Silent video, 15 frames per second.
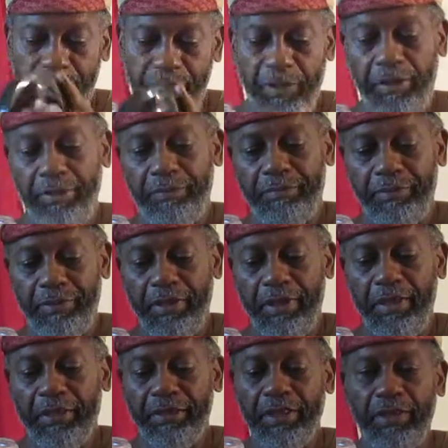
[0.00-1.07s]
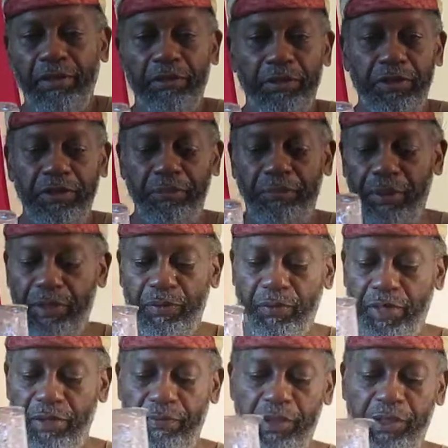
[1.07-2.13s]
well, St. Louis is a big,
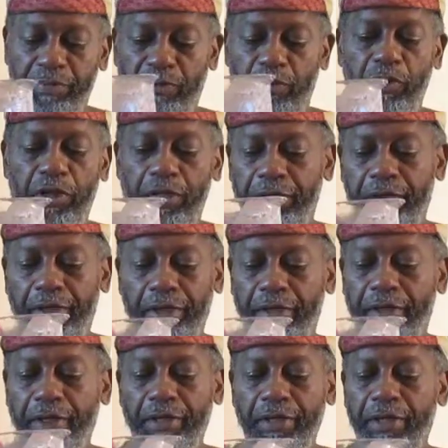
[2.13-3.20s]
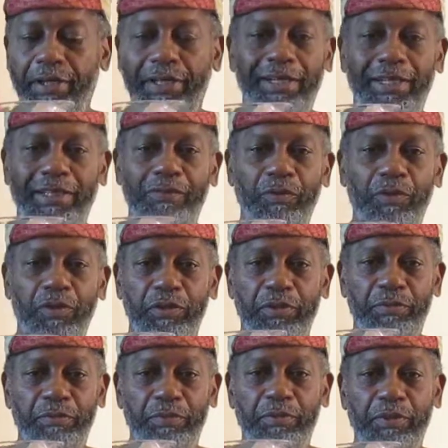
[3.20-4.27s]
whatever, sprawling thing. And that's one of
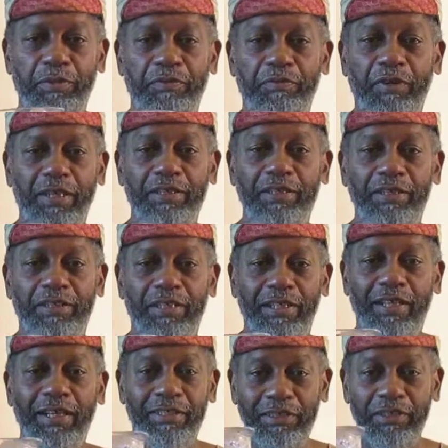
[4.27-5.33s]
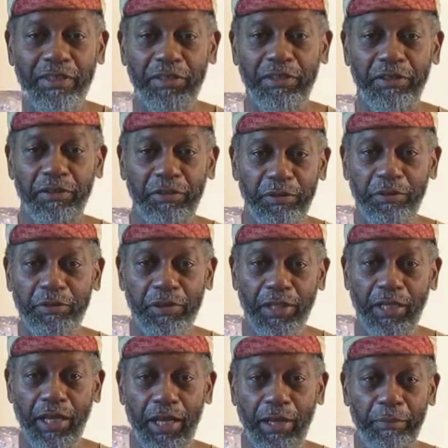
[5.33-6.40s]
those devices, Alexa, you know, you
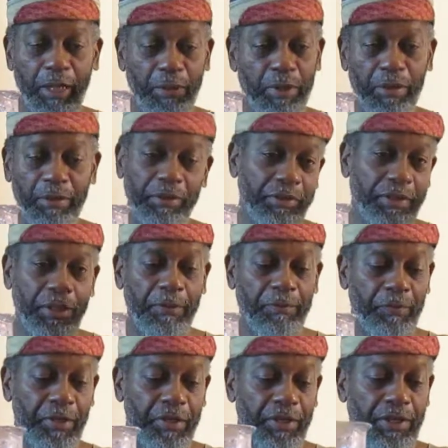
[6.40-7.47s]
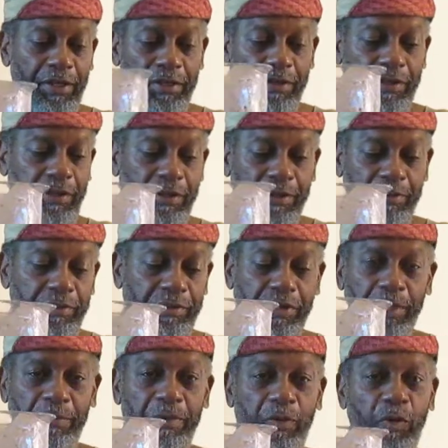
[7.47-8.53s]
say, hey, blah, blah, blah and uh,
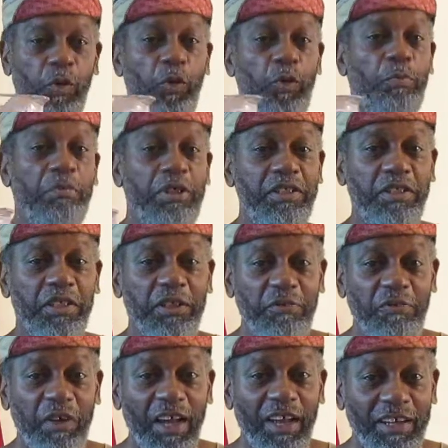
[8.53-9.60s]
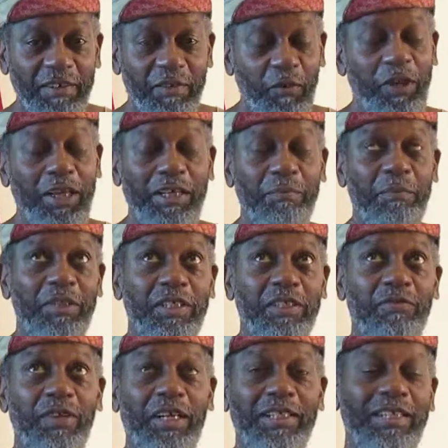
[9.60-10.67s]
JB, who missed his flight. Not he missed his
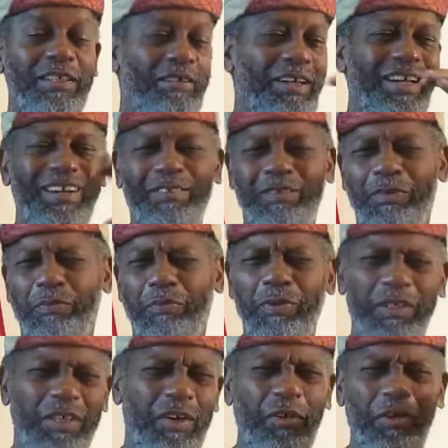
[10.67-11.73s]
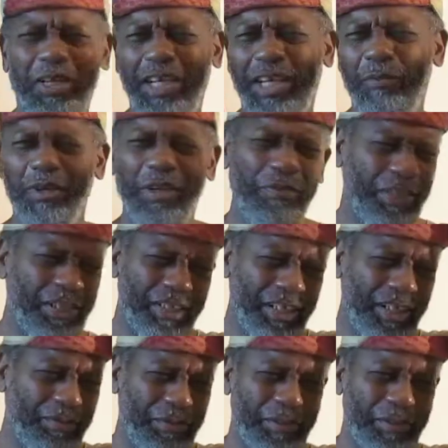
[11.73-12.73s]
flight. They, uh, big hurricane, whatever. He got,